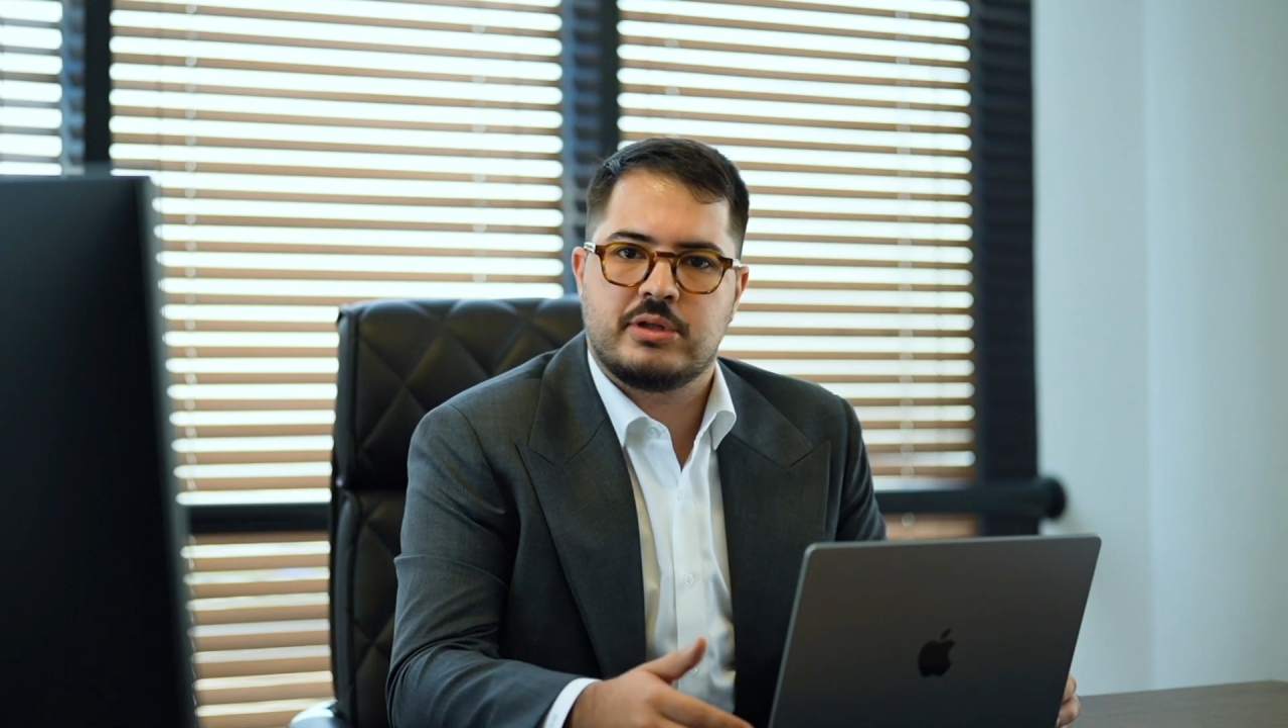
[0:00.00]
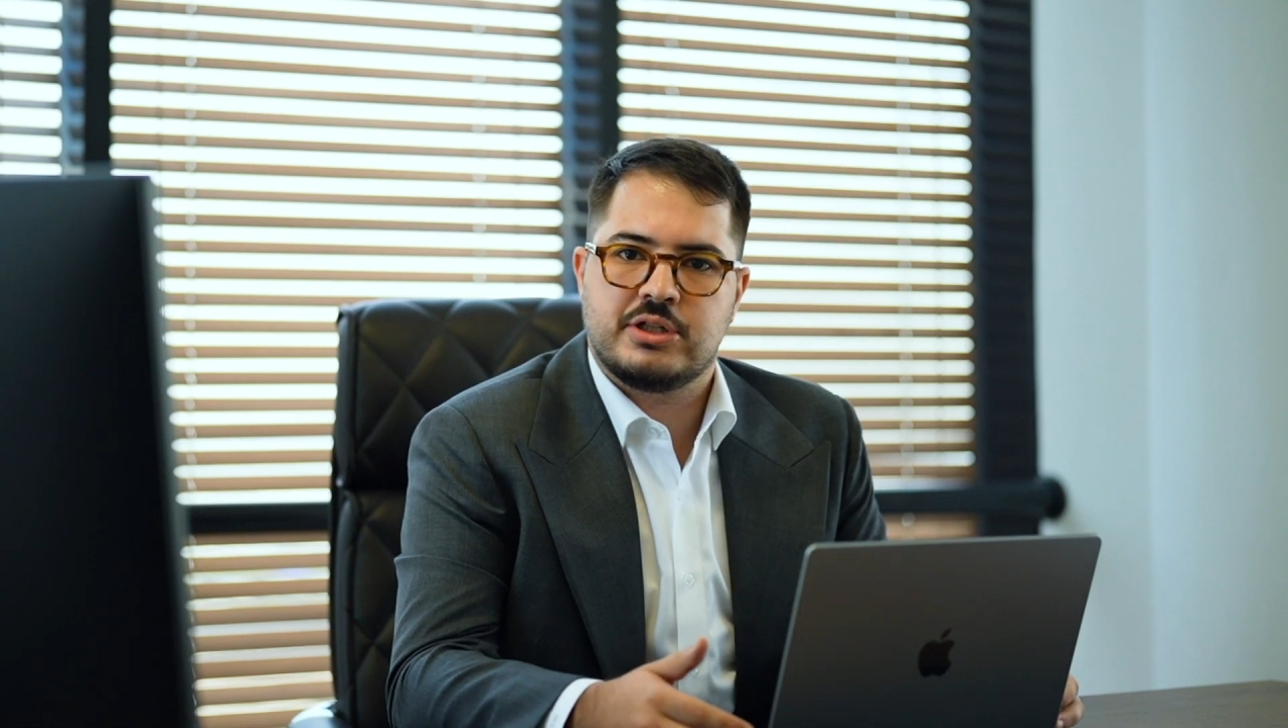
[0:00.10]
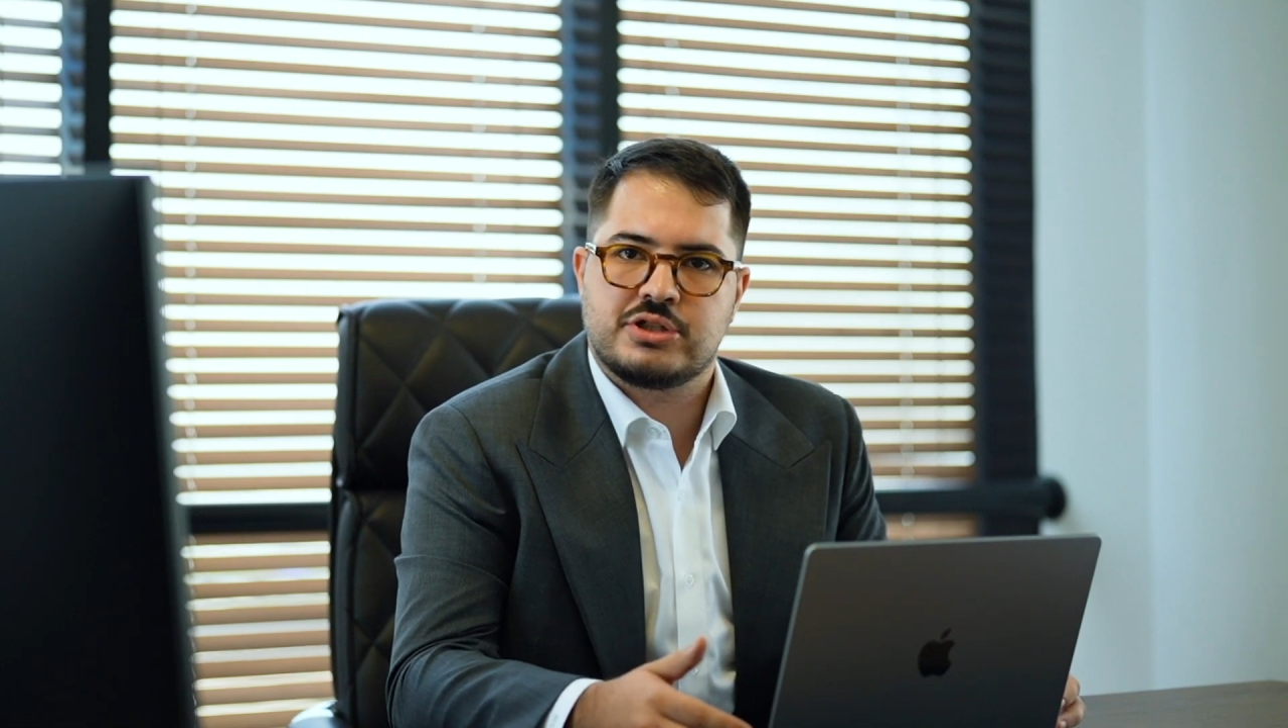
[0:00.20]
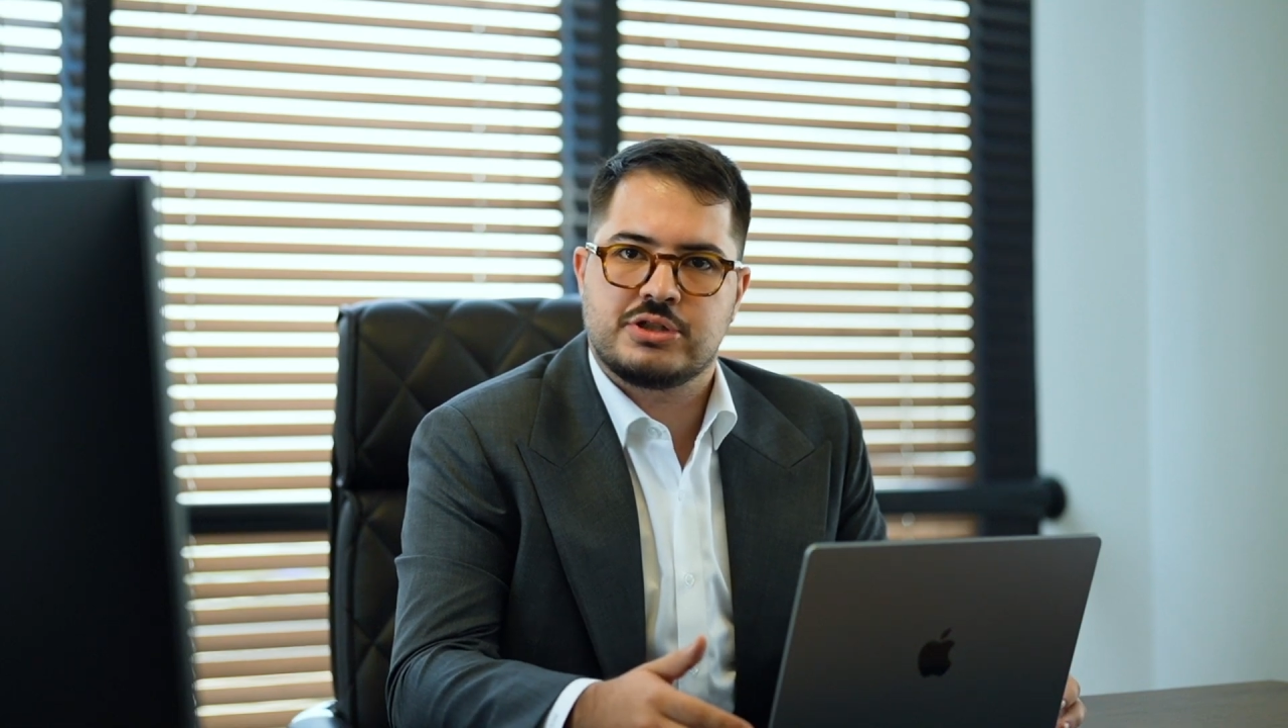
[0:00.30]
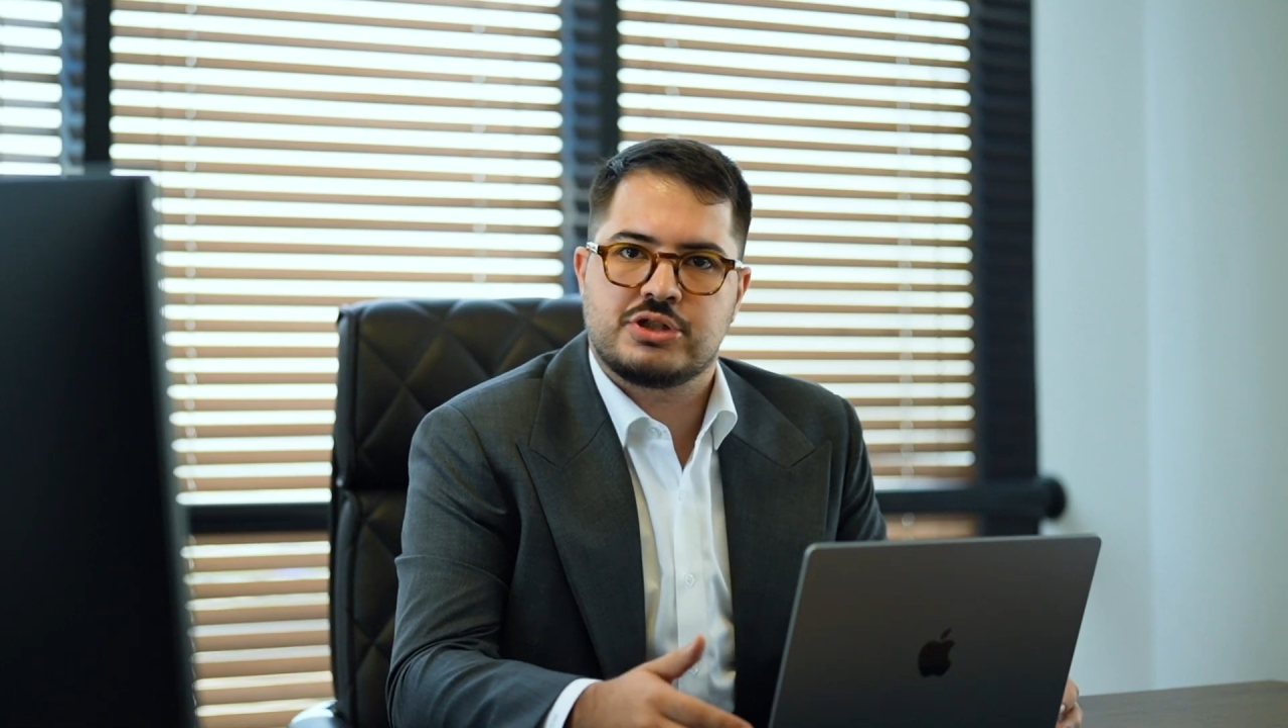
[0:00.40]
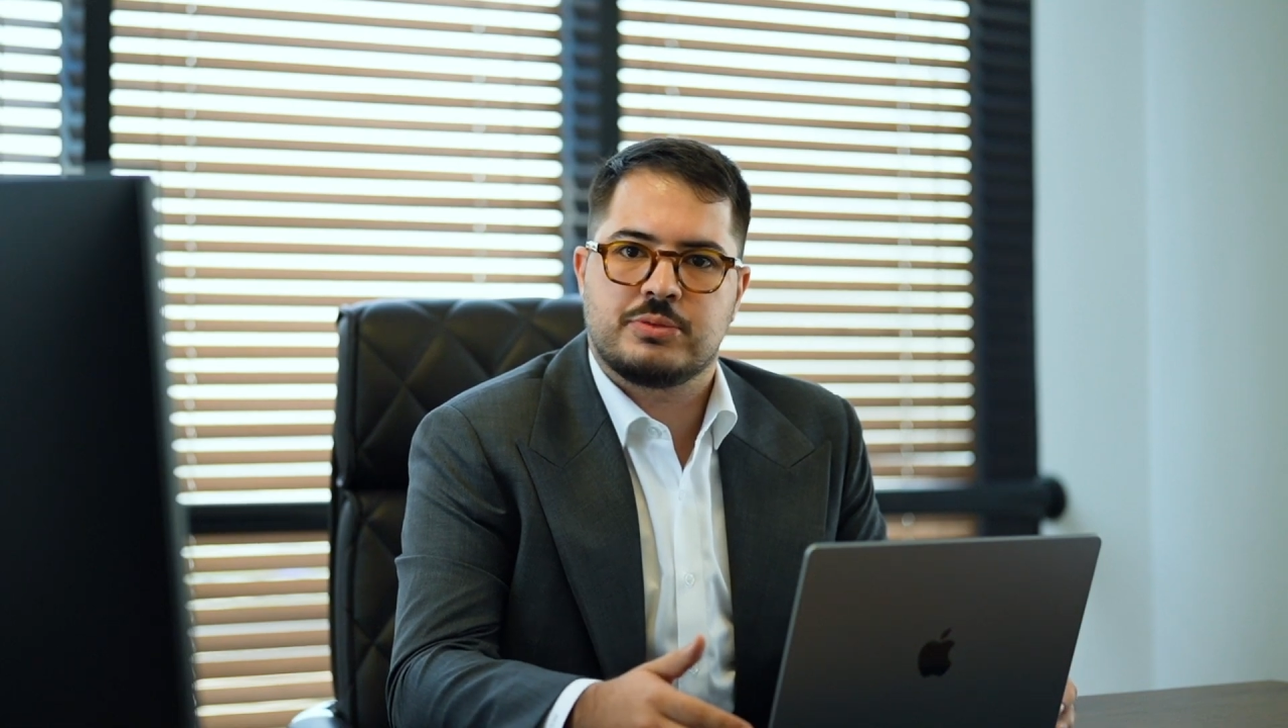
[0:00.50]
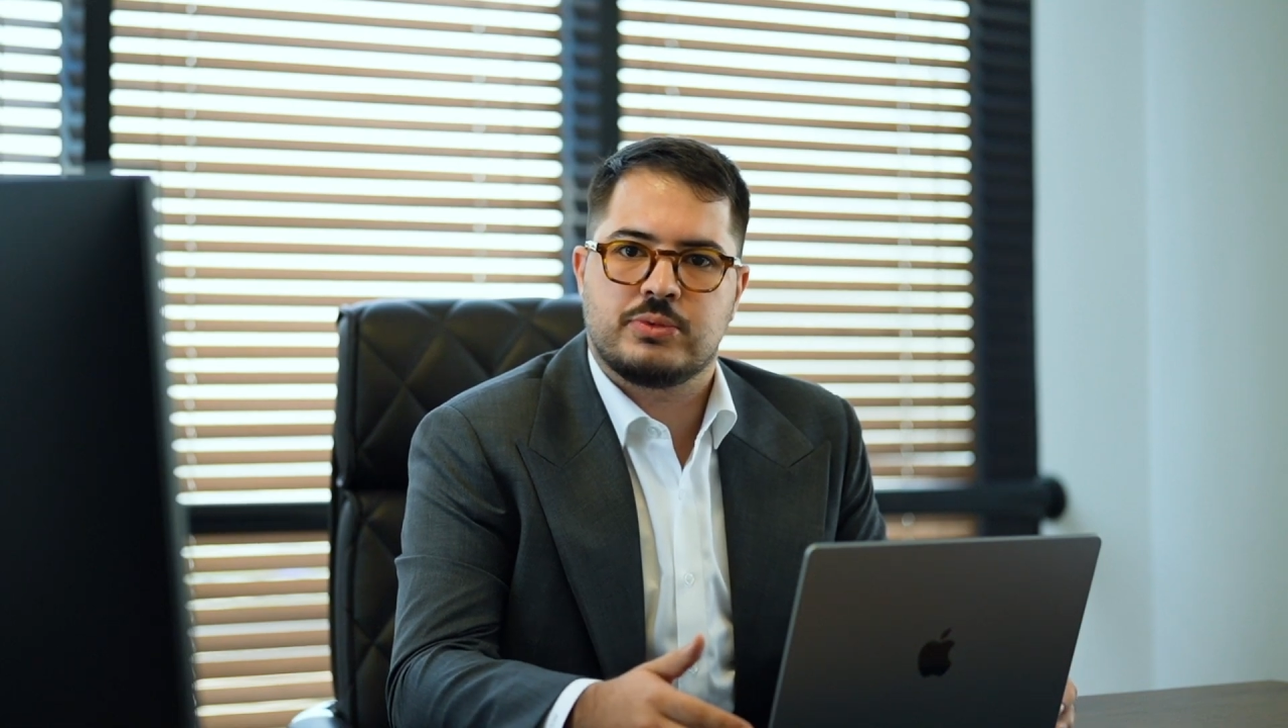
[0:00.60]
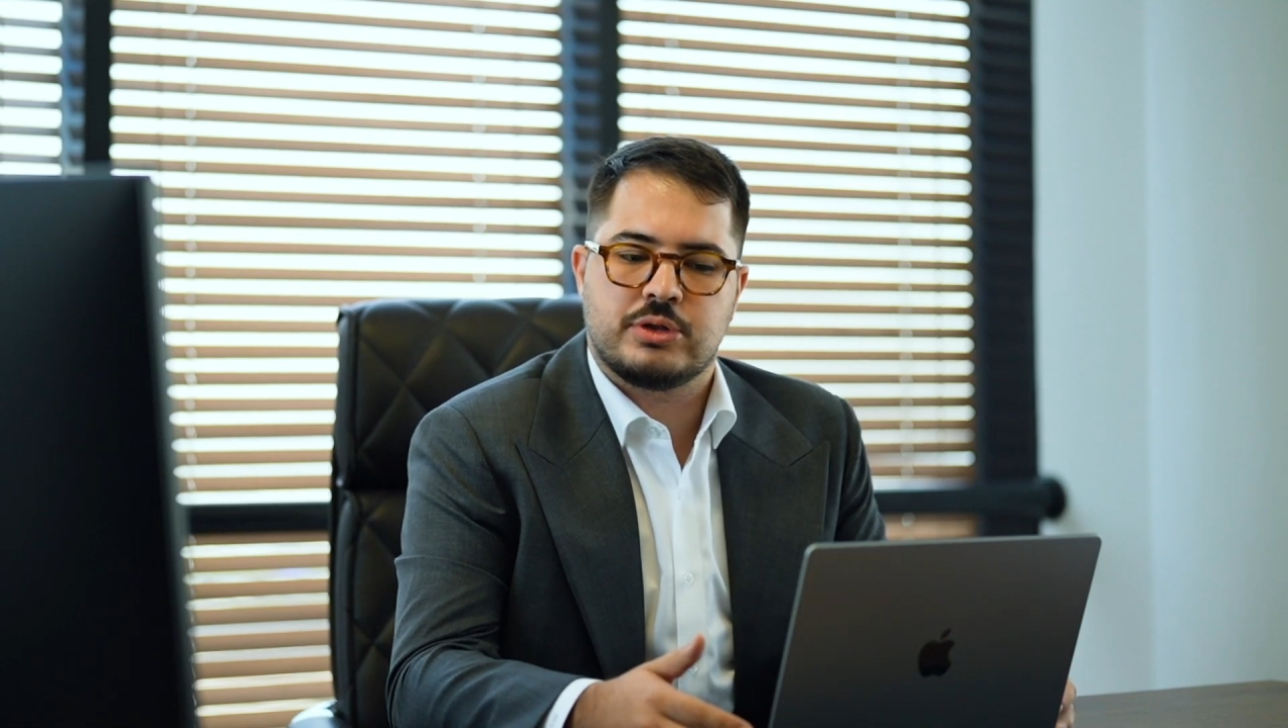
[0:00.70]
relationship